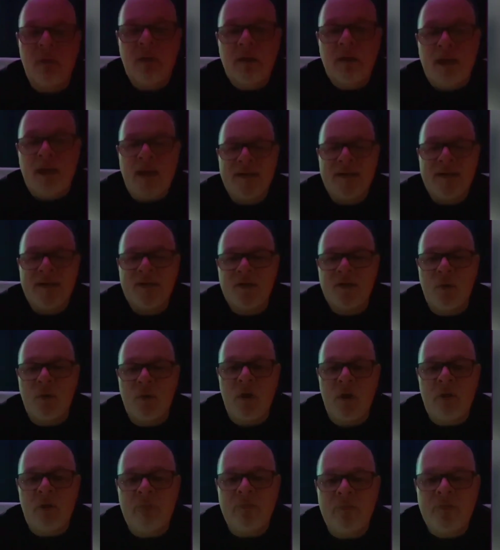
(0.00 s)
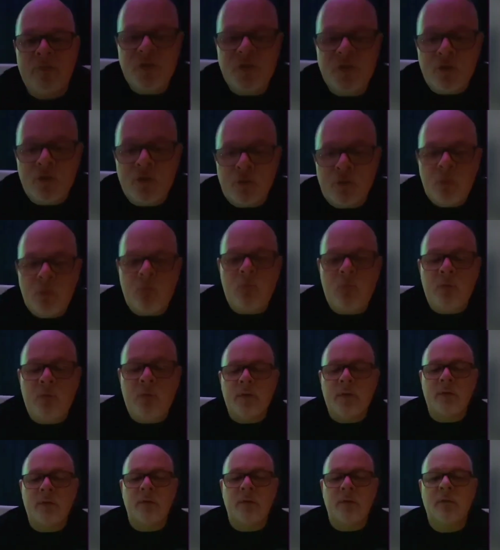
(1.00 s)
hand you over to
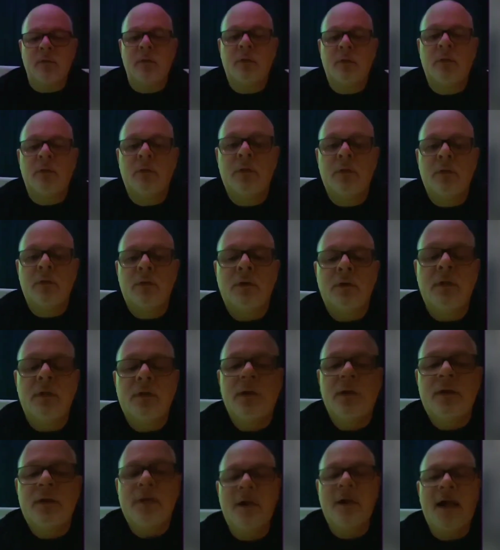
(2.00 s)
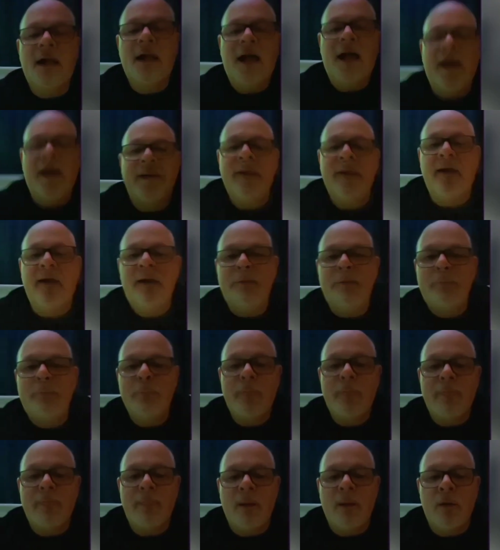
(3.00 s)
Anna,
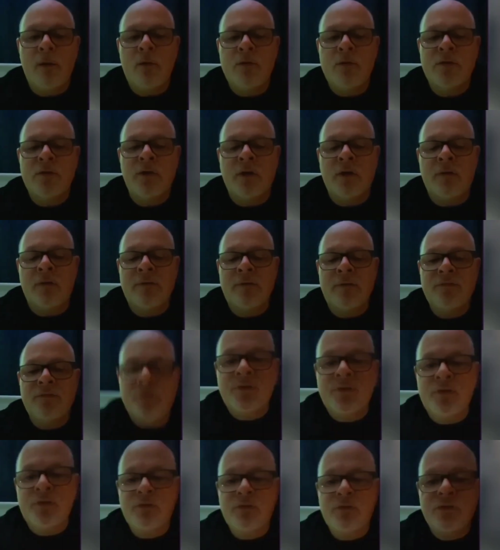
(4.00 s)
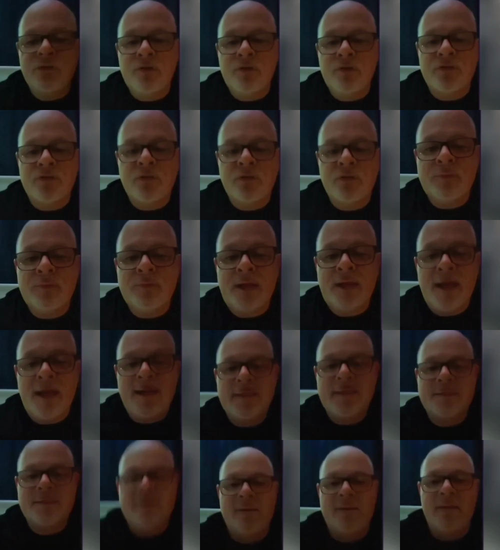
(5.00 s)
who is going to introduce her
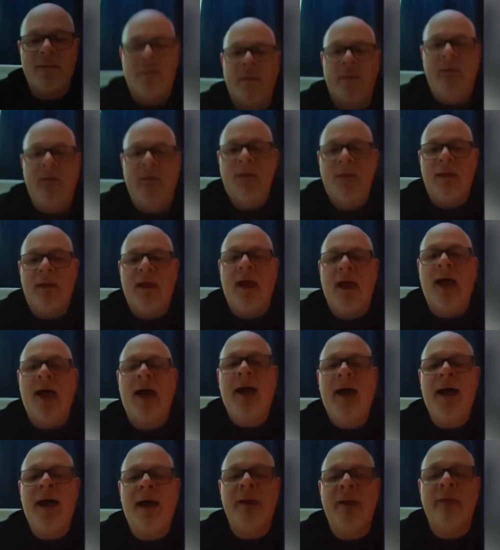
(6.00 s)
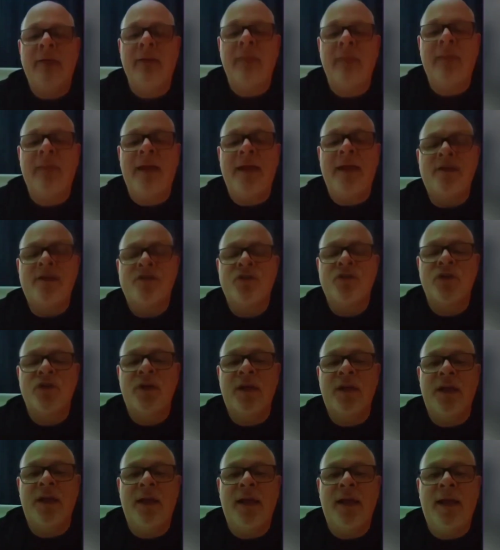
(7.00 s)
subject, and then
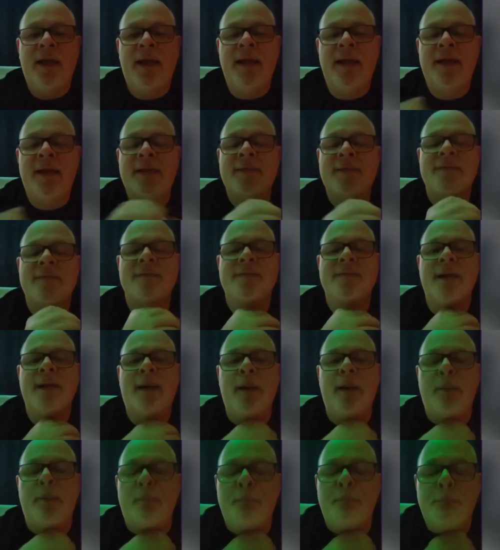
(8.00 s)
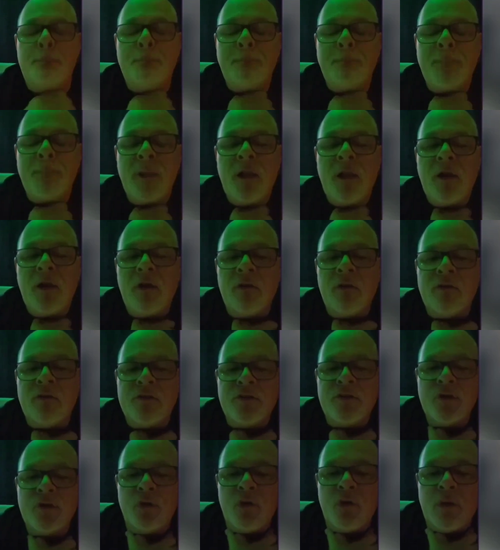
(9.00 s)
she is going to
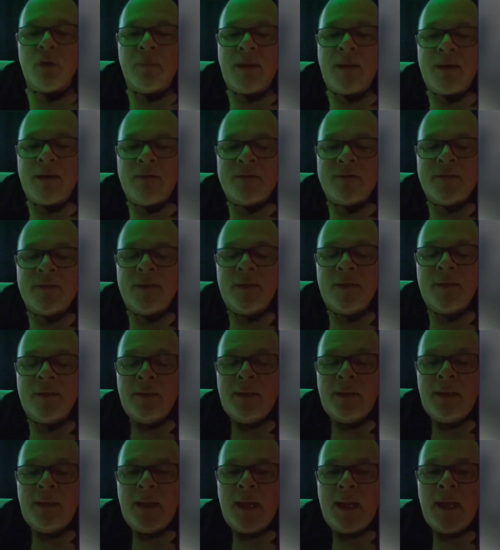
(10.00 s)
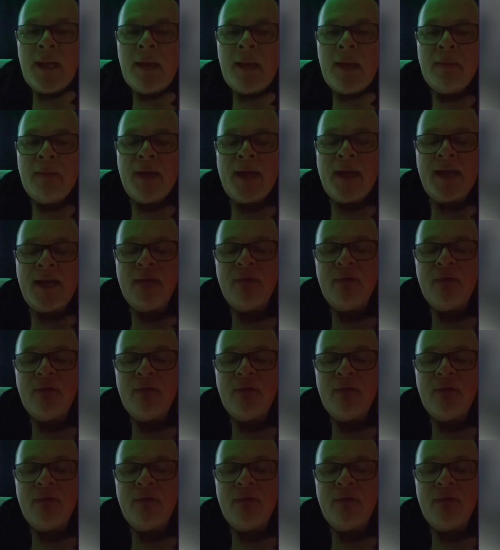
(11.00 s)
talk about it. Anna,